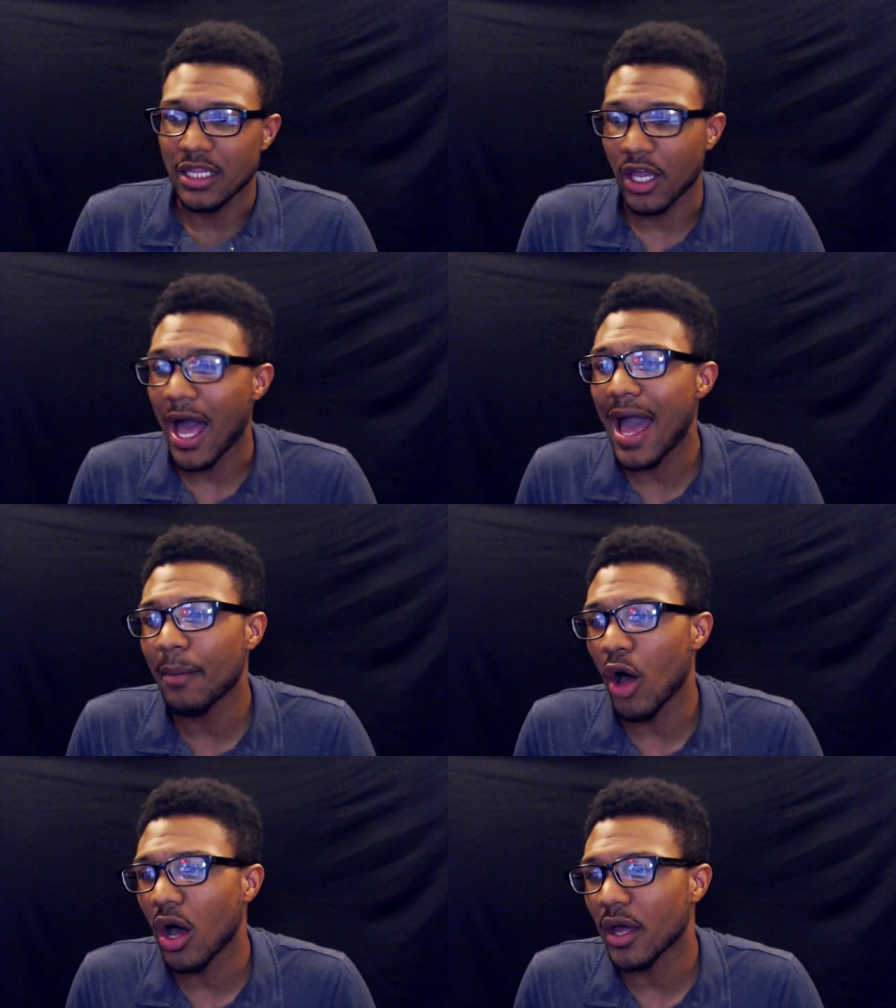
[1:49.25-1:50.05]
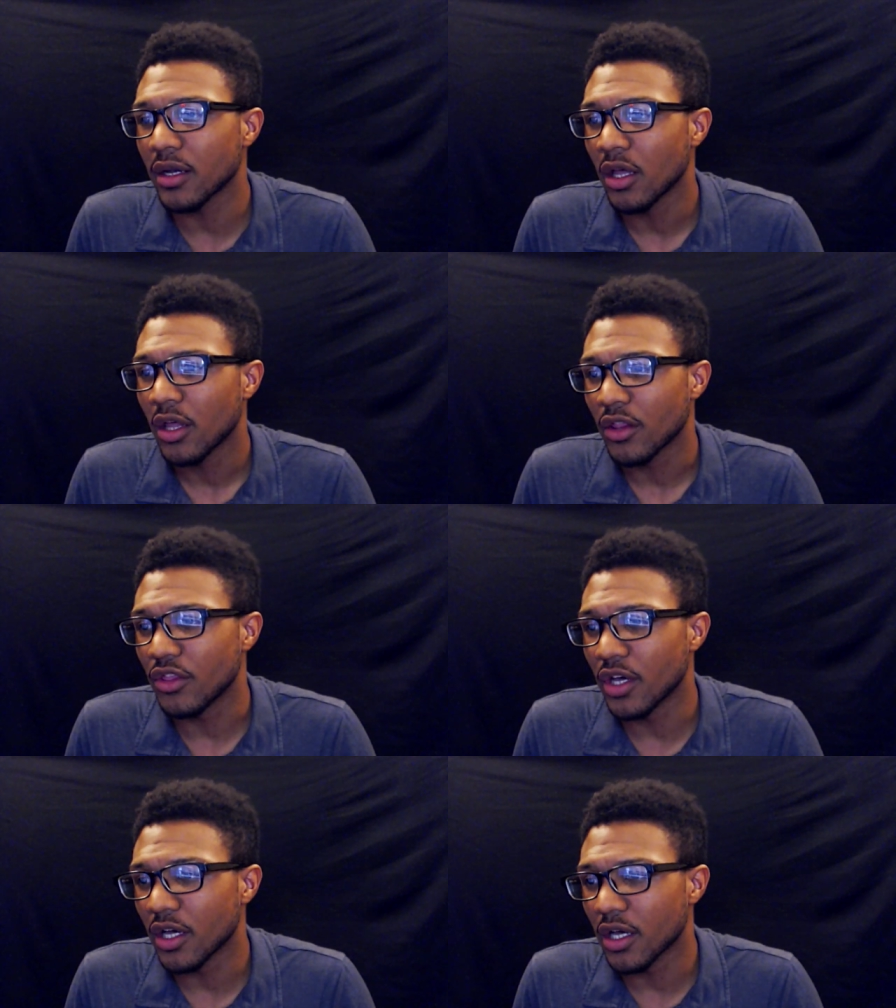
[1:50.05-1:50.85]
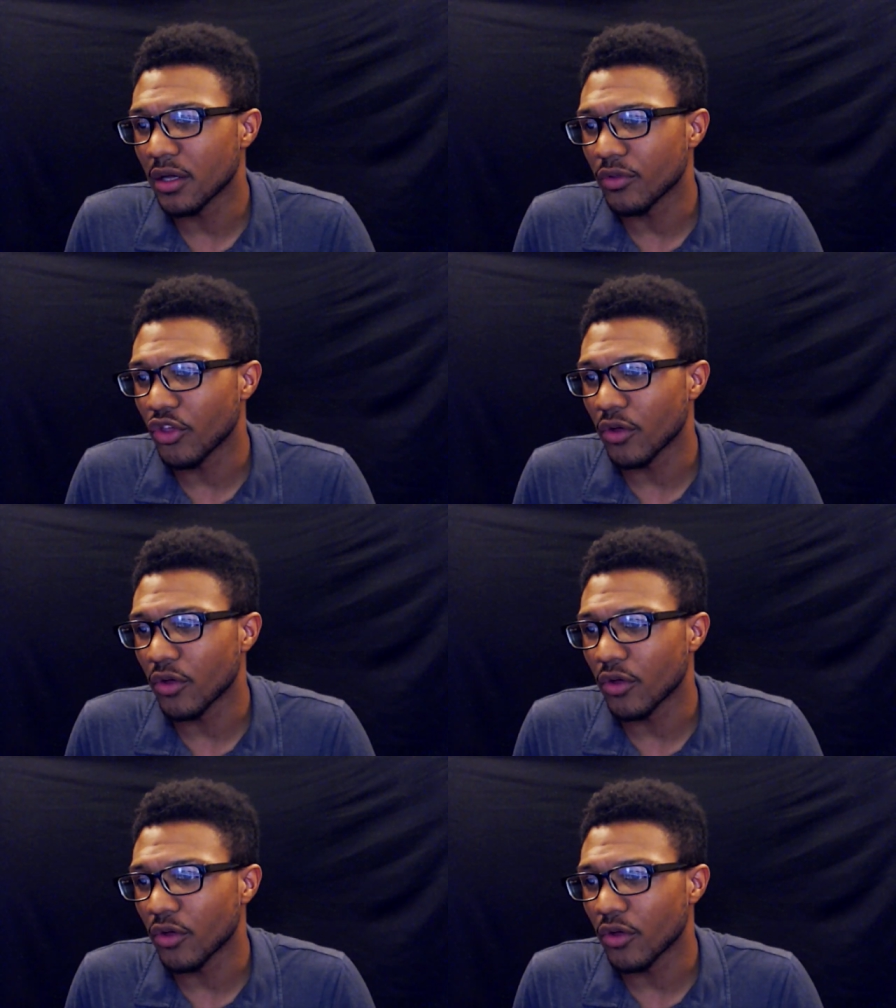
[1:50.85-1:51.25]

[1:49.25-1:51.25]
I'm on the